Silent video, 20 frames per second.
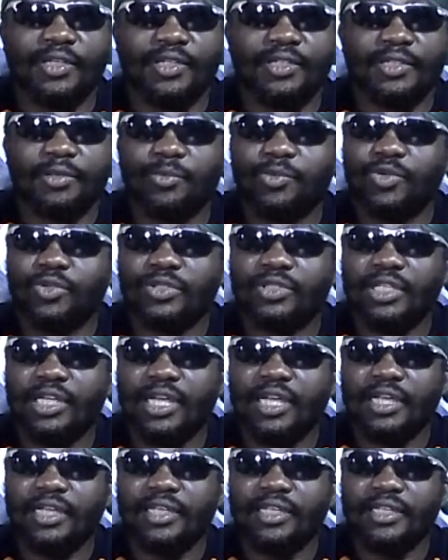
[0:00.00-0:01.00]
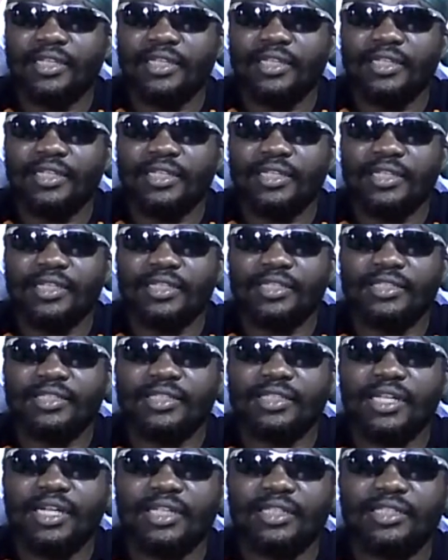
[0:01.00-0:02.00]
the Most High is
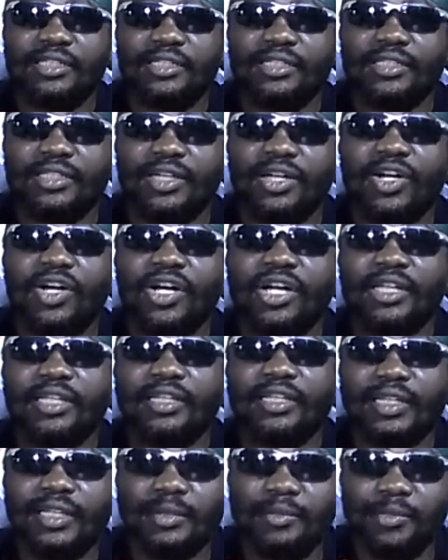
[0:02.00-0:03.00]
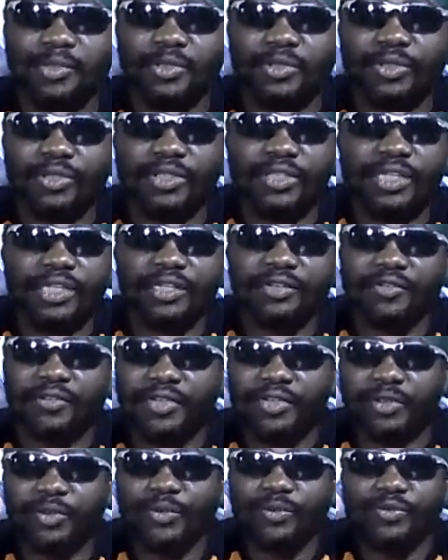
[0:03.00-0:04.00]
not unable to deliver
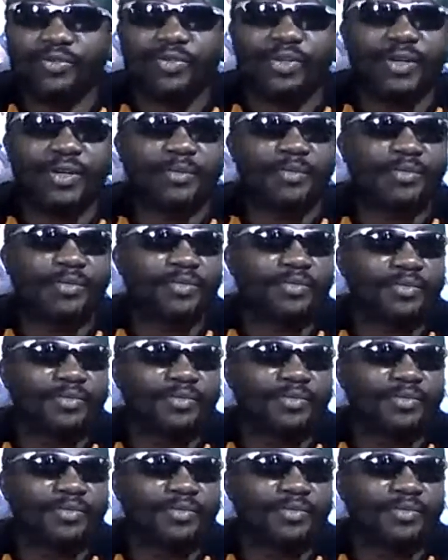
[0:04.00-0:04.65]
you from